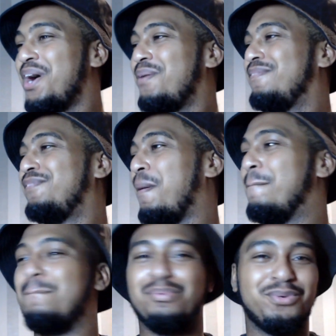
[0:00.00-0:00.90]
We've
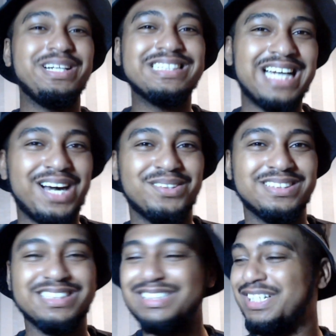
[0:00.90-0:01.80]
got bricked
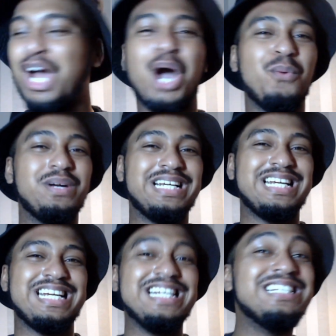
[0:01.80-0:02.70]
houses with
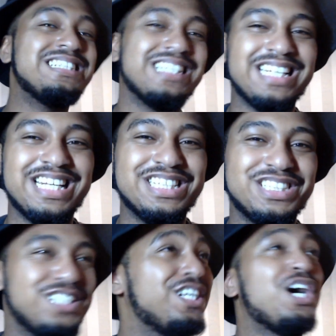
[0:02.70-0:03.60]

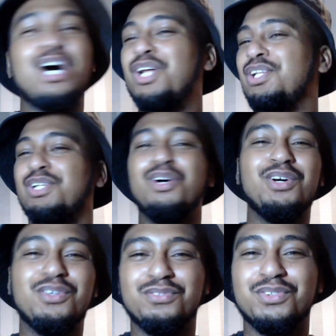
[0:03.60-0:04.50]
insulation,
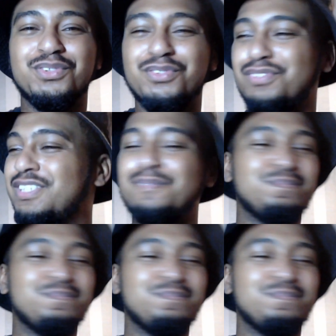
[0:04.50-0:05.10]
low roofs,